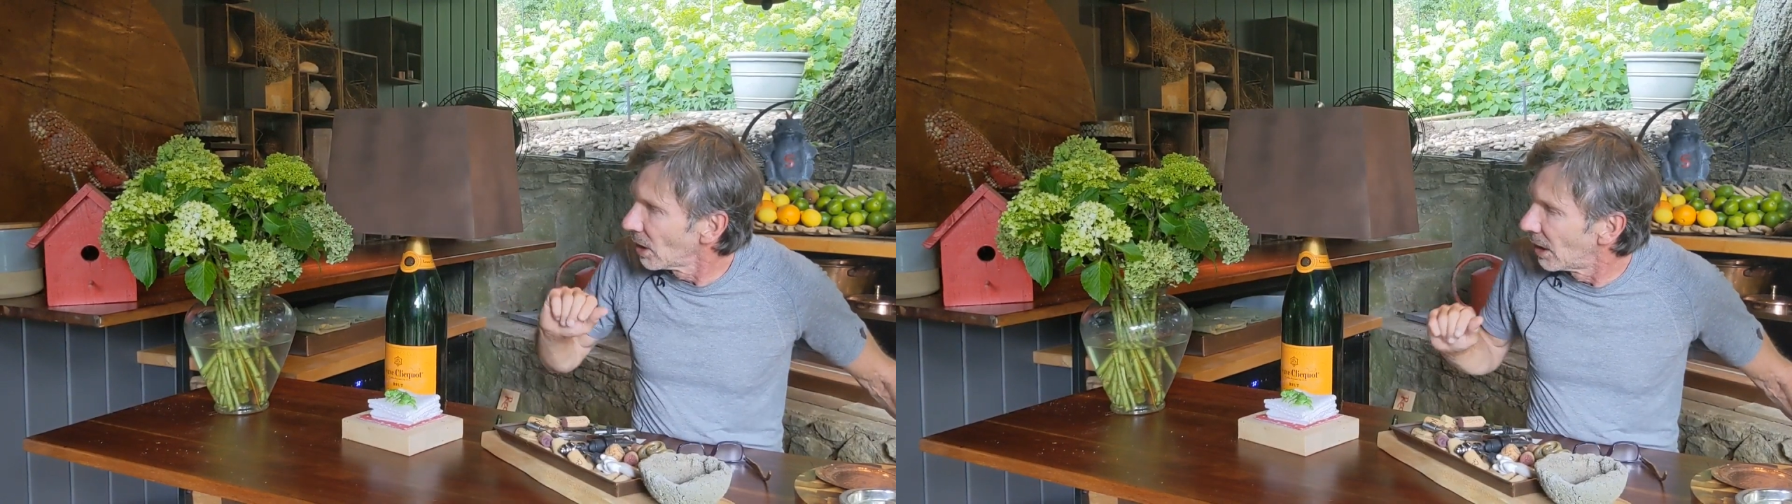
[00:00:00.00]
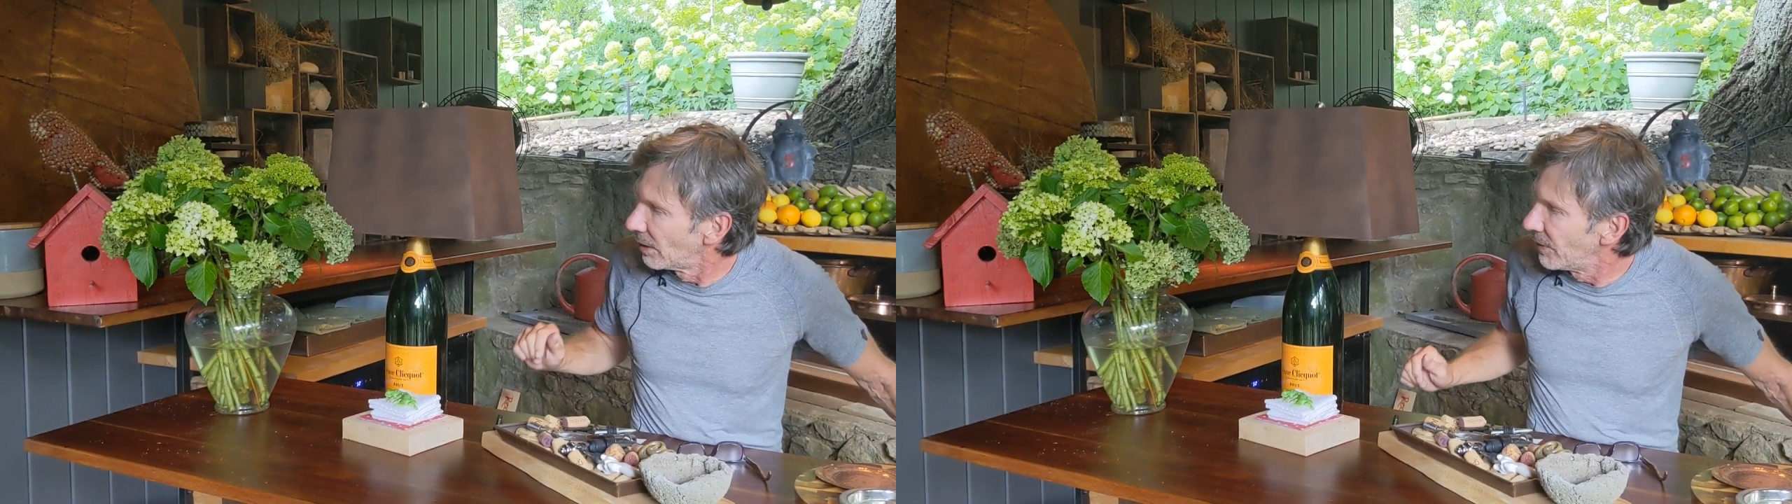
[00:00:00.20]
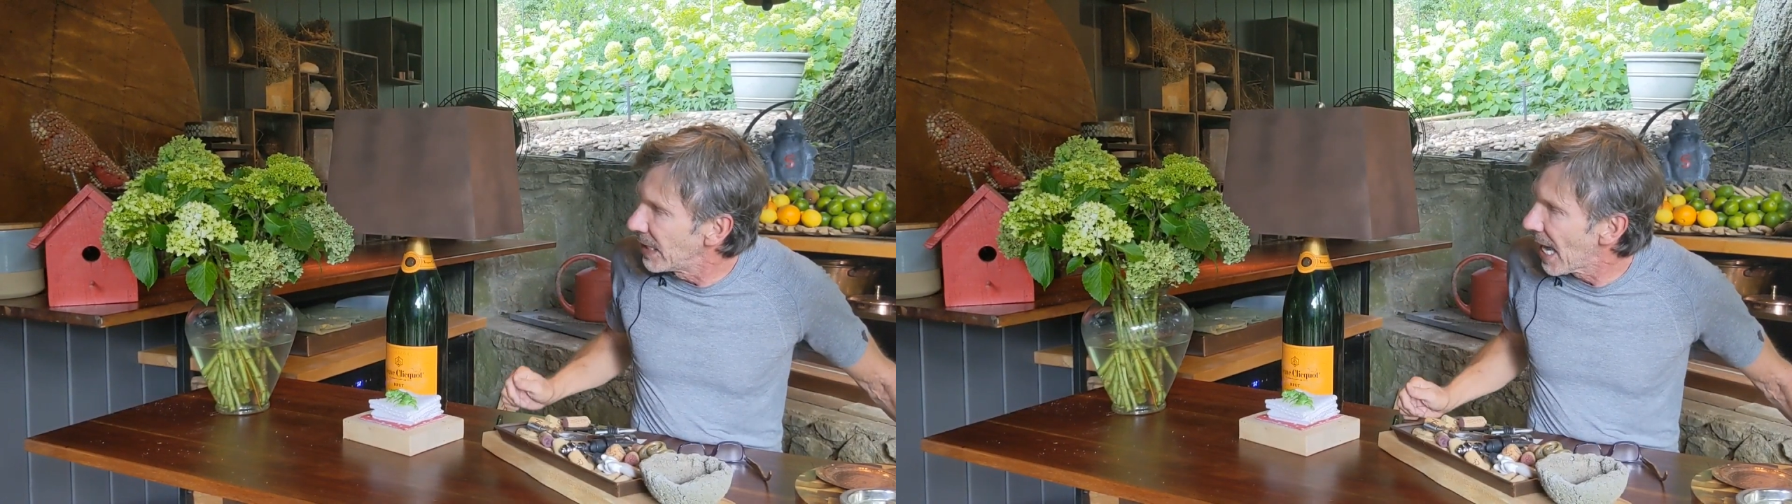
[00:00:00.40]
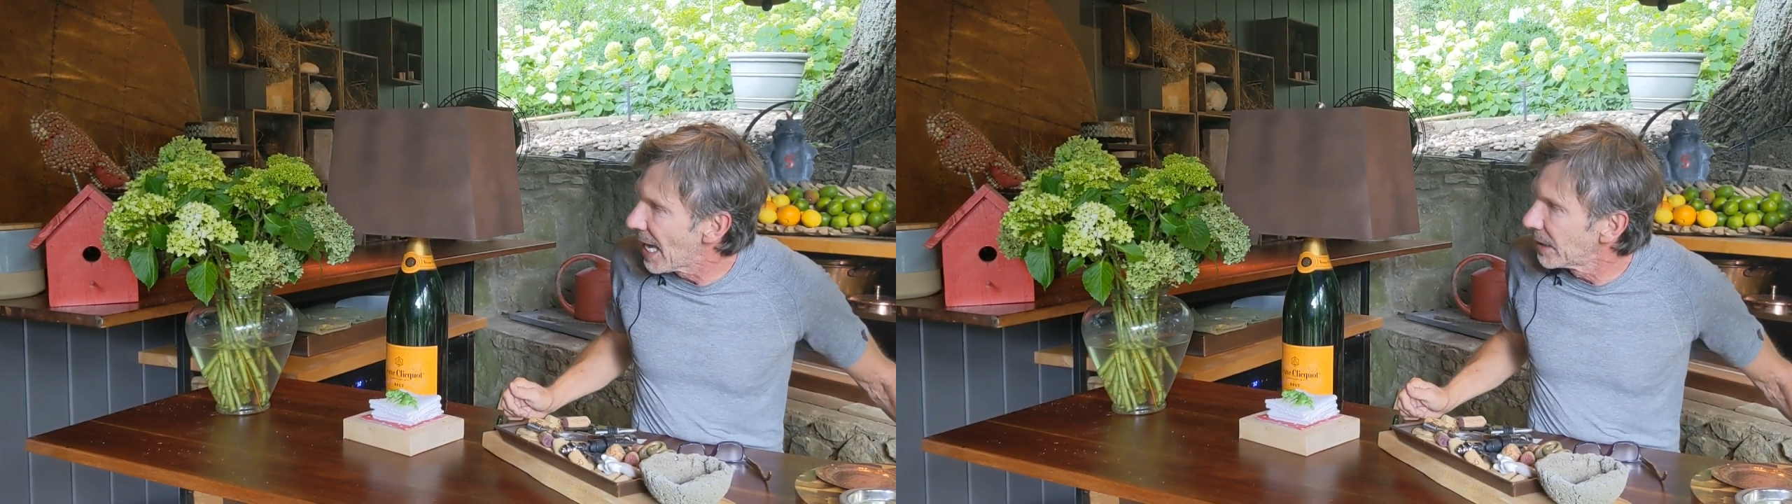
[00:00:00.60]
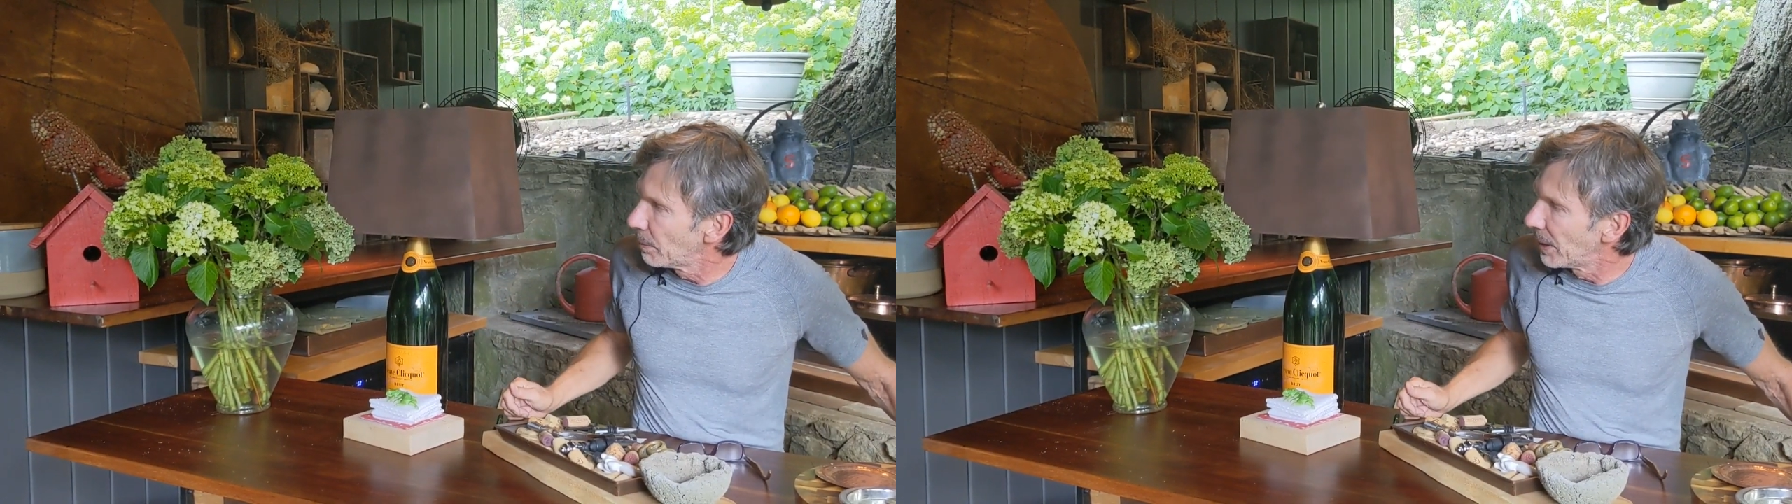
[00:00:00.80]
of the
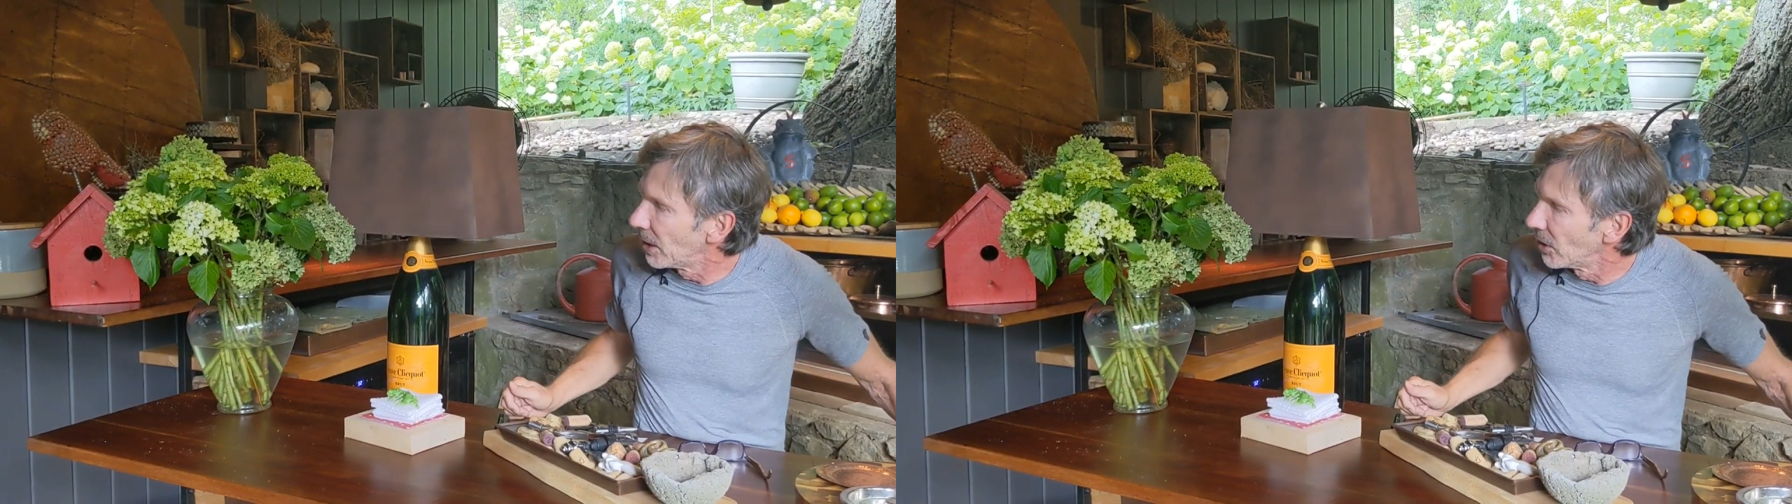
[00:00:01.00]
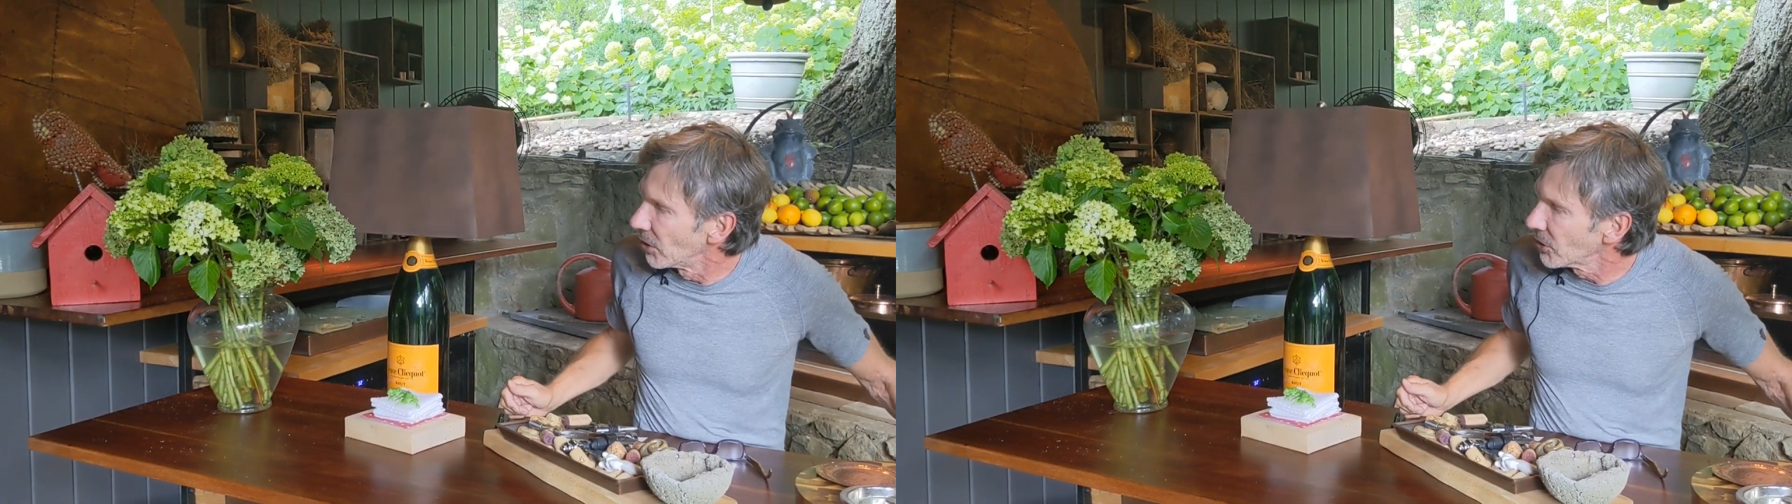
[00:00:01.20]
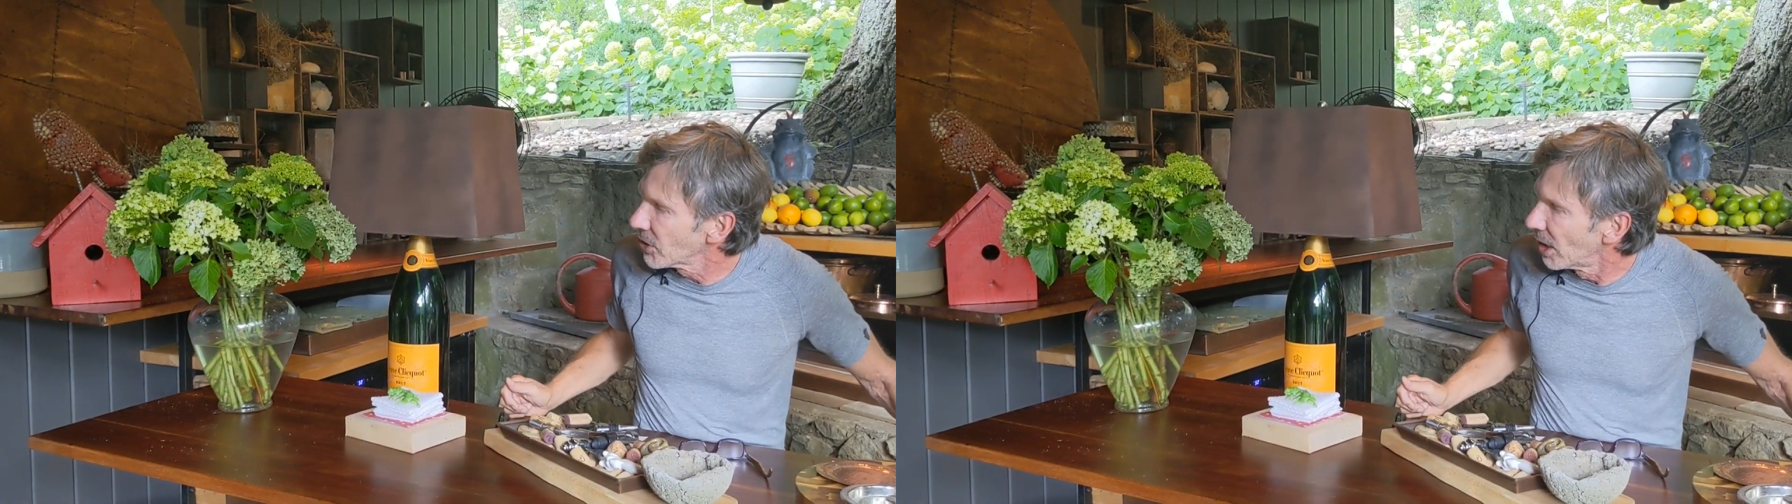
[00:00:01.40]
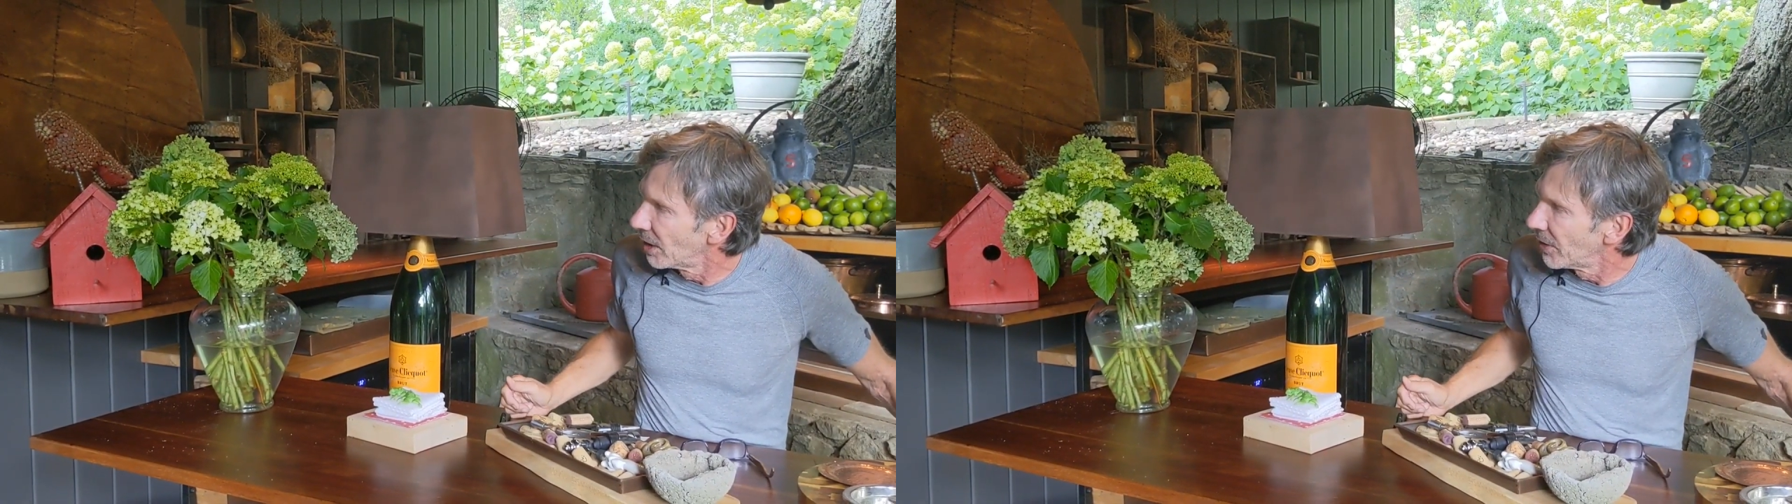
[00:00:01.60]
Annabelles uh,